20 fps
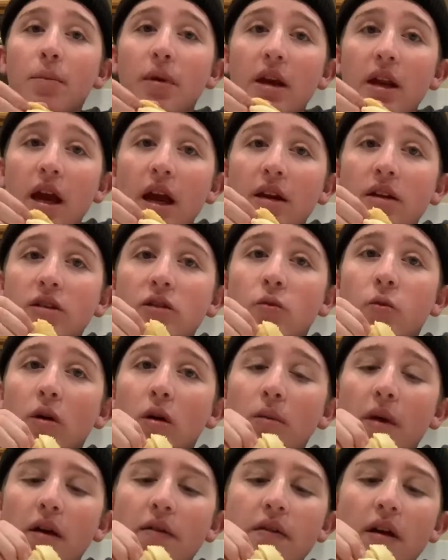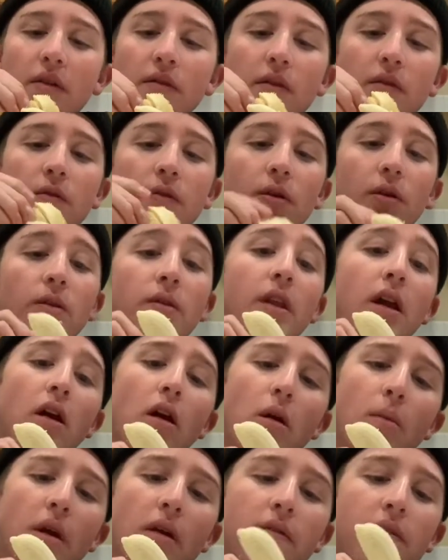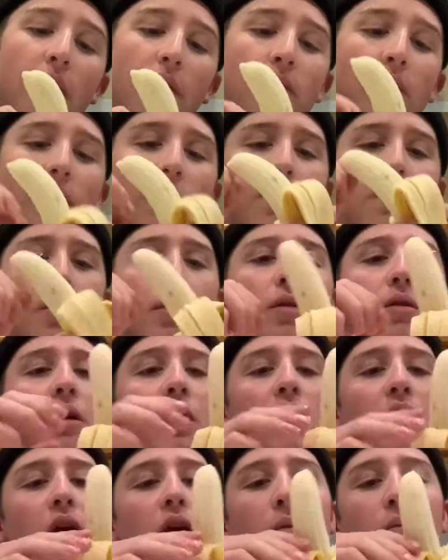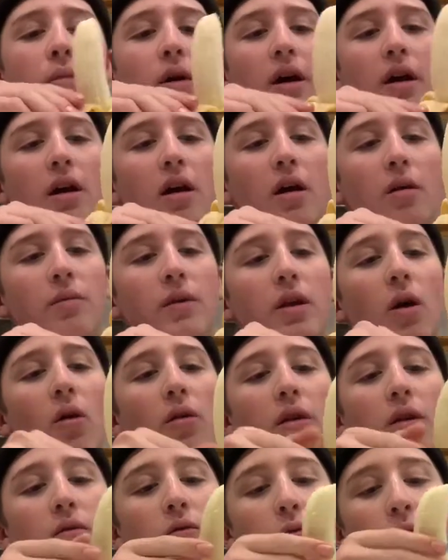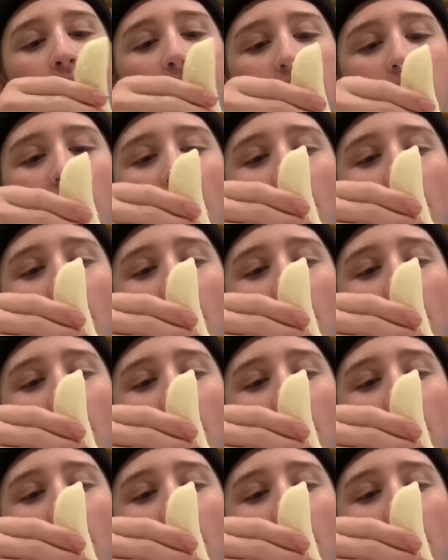bananas were my favorite fruit, and they are my favorite fruit. But the only reason